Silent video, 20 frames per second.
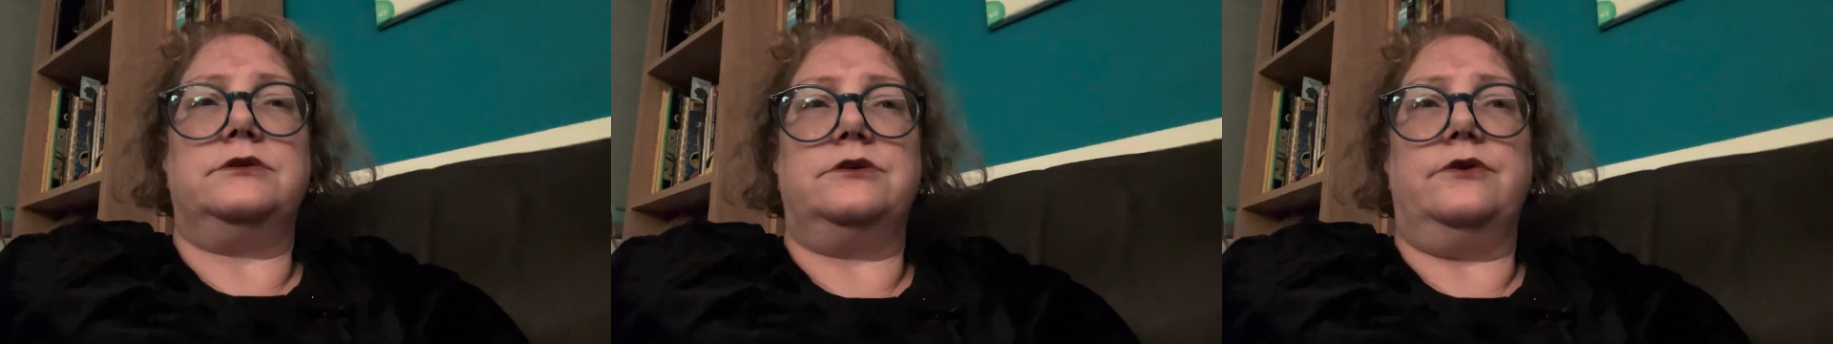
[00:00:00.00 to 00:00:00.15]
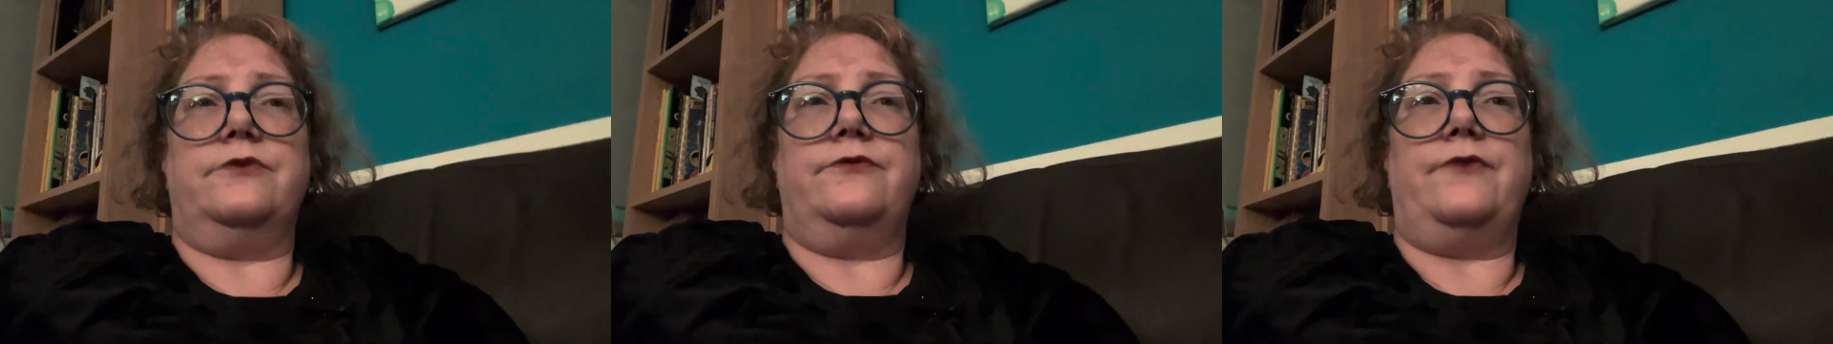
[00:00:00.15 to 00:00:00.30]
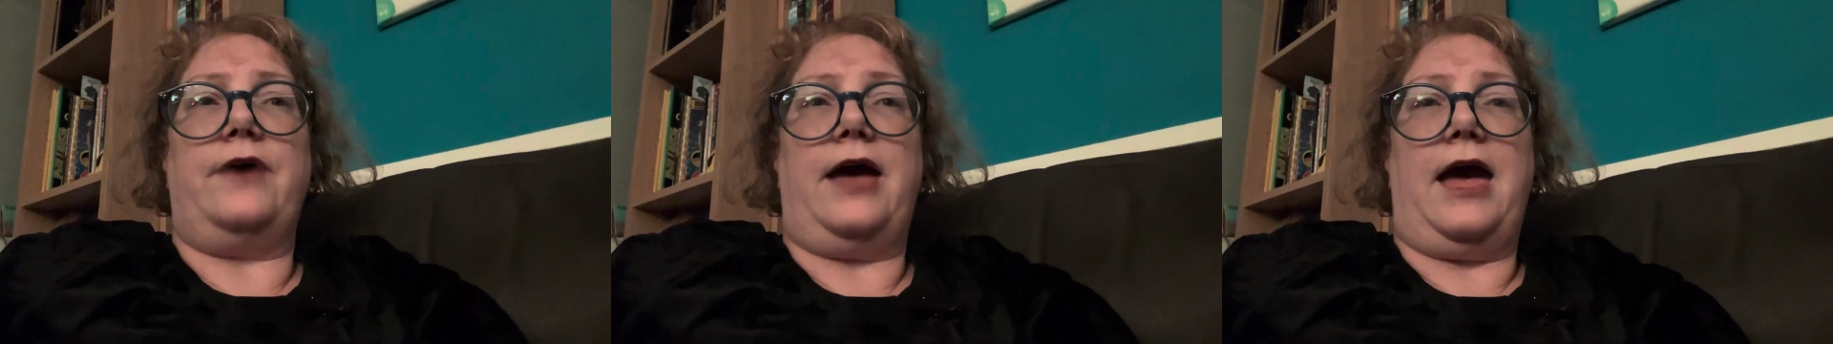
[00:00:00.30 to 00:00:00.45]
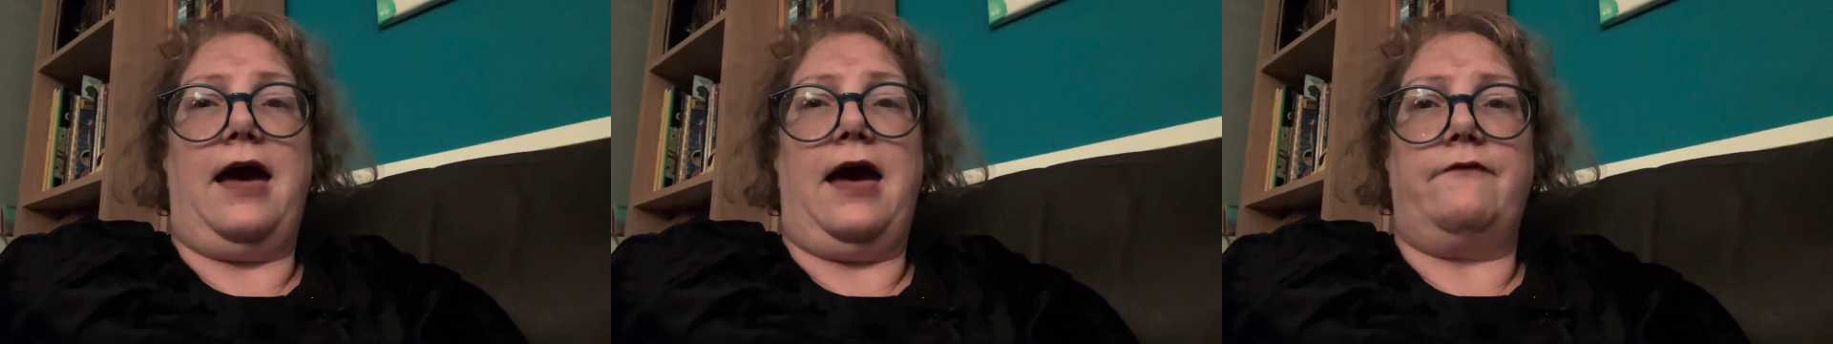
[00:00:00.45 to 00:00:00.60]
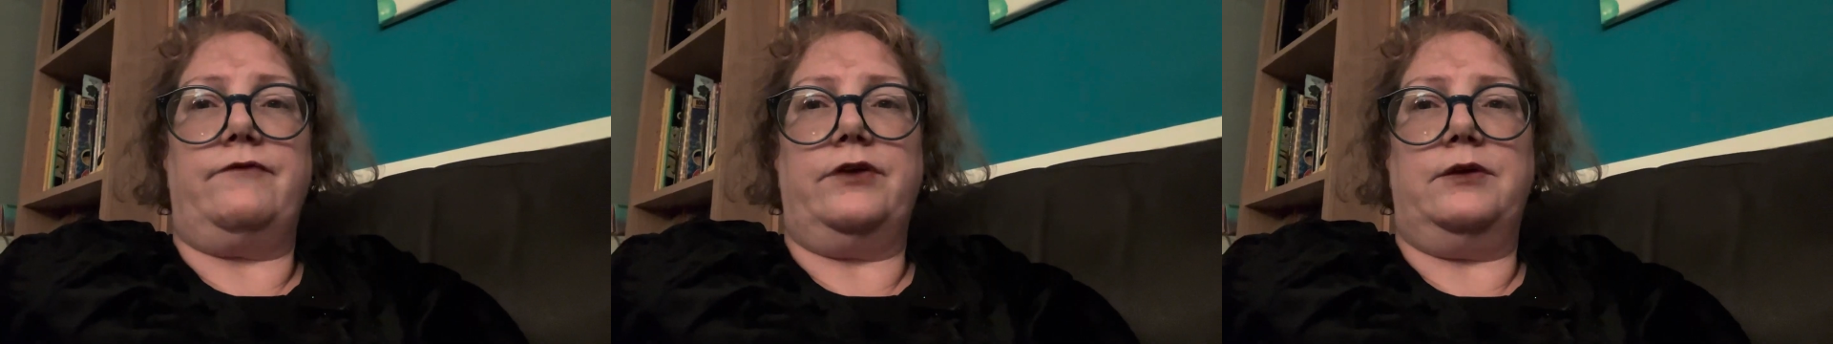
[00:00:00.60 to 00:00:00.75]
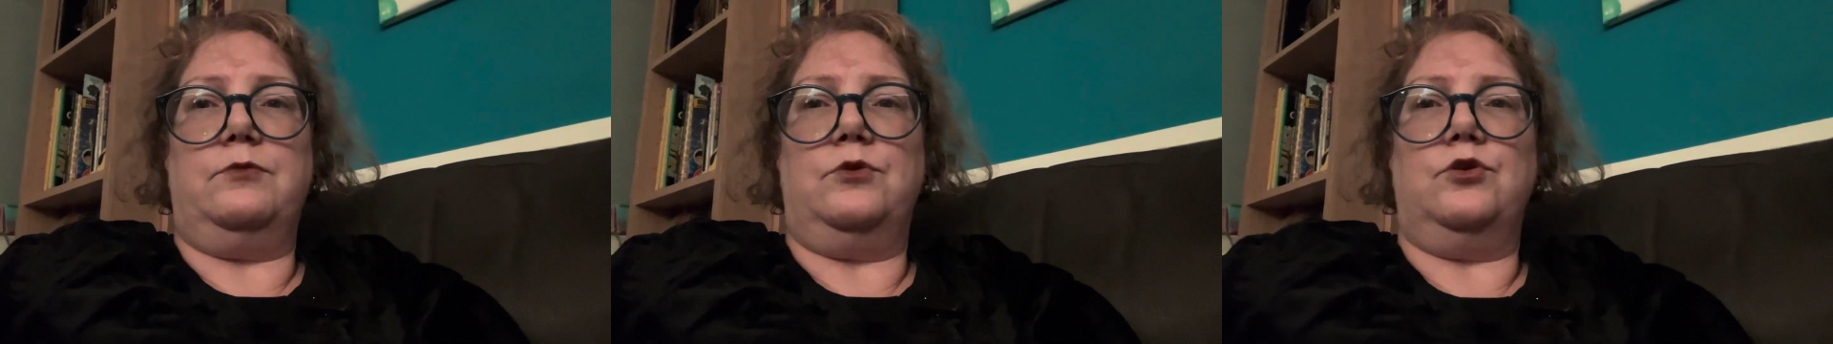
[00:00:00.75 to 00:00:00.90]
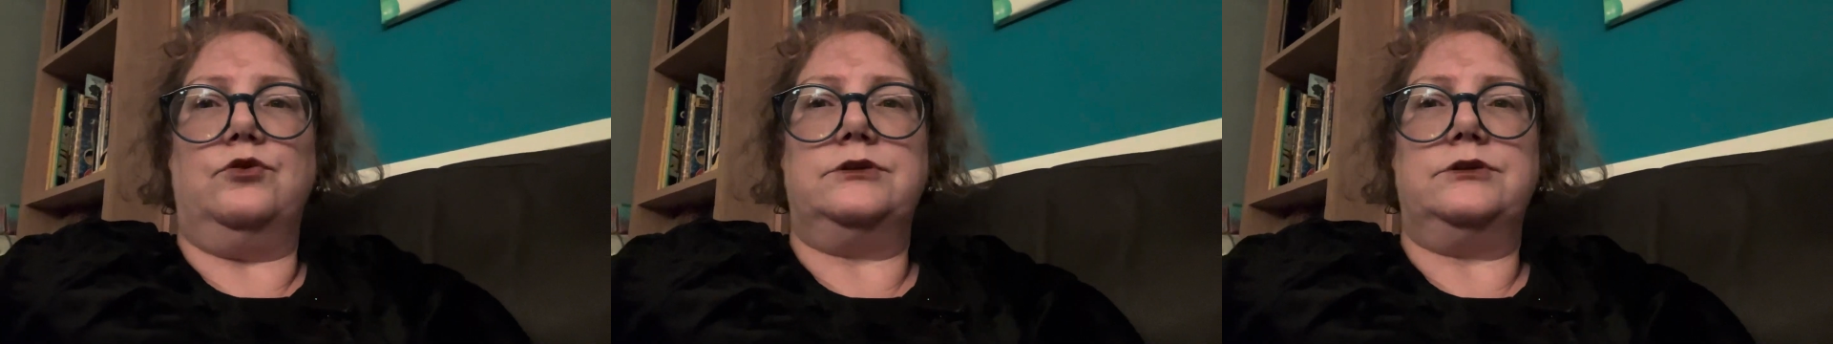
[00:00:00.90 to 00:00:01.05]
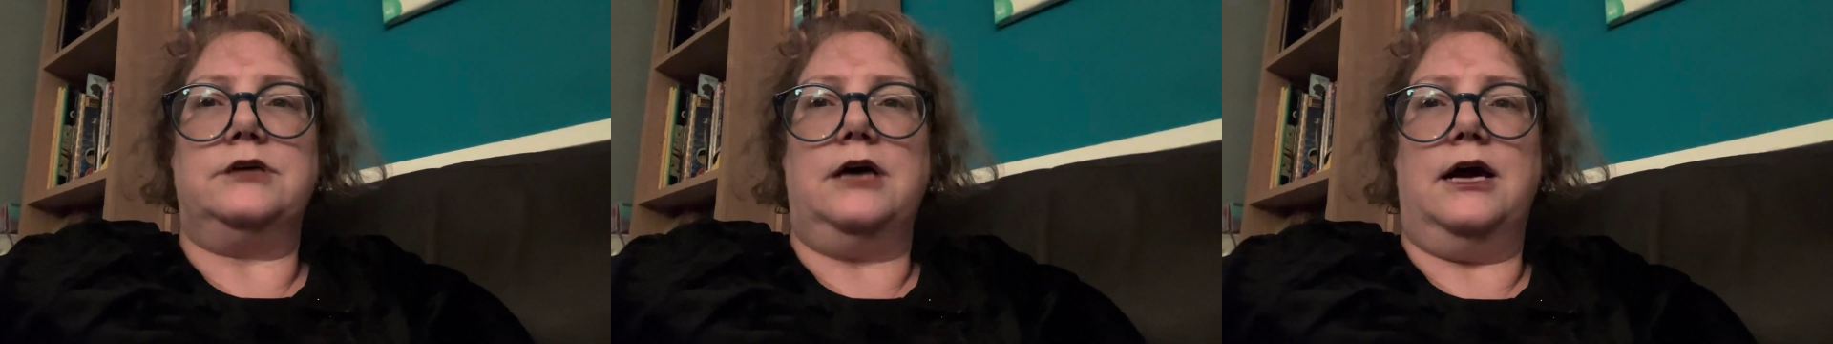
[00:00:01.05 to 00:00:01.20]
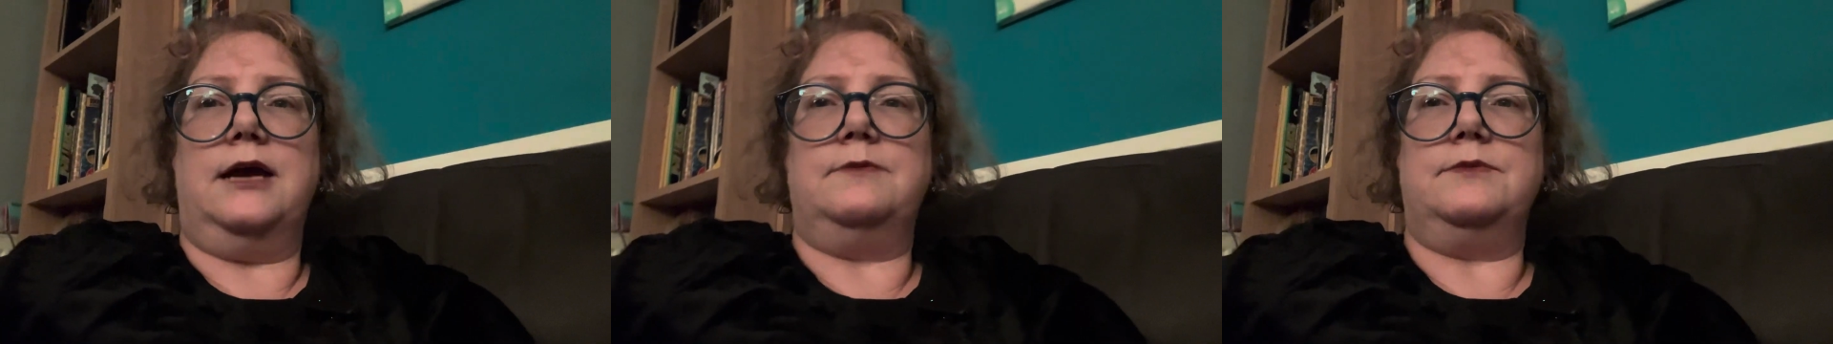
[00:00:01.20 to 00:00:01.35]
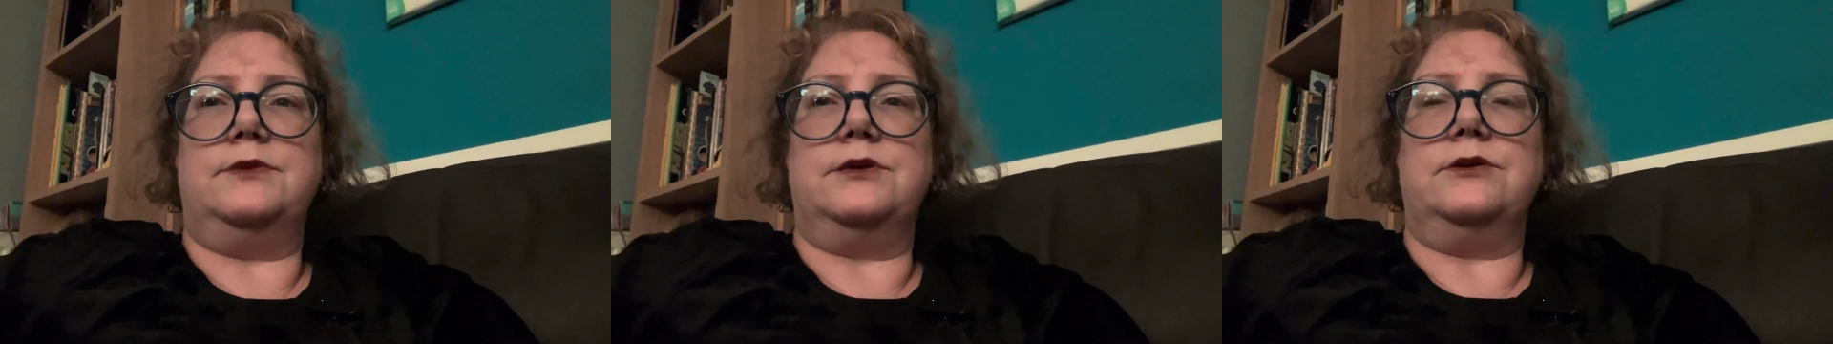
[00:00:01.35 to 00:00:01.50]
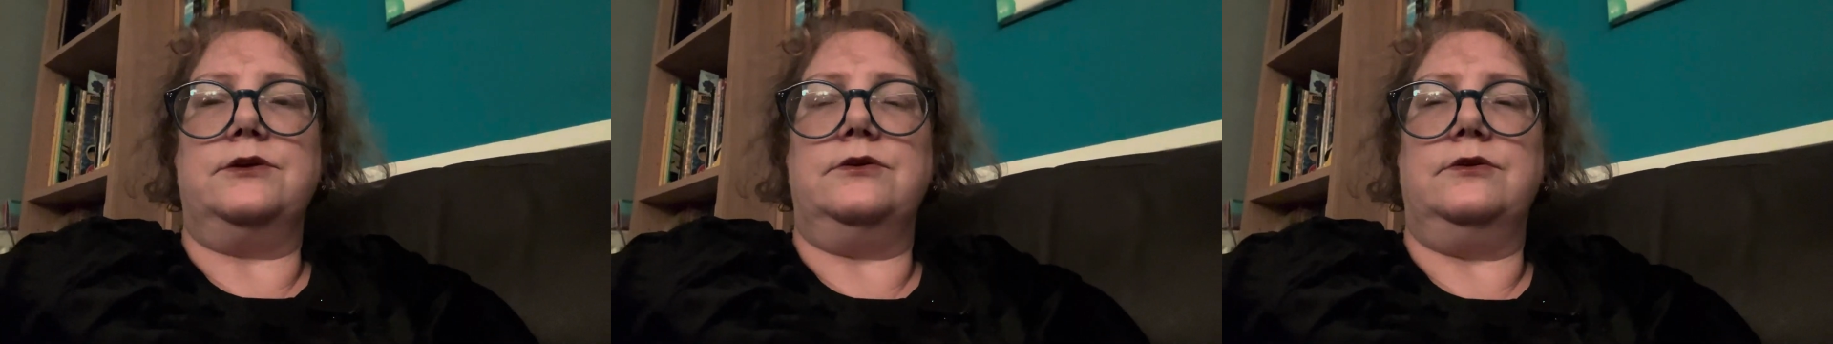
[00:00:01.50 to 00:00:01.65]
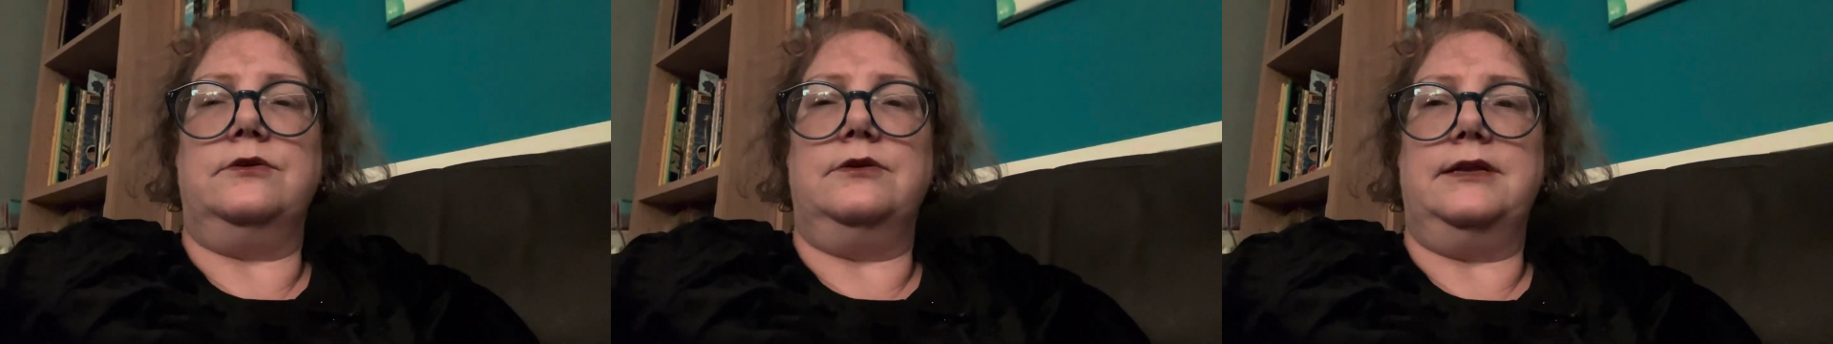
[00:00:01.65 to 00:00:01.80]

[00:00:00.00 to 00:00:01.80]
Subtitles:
of having more time to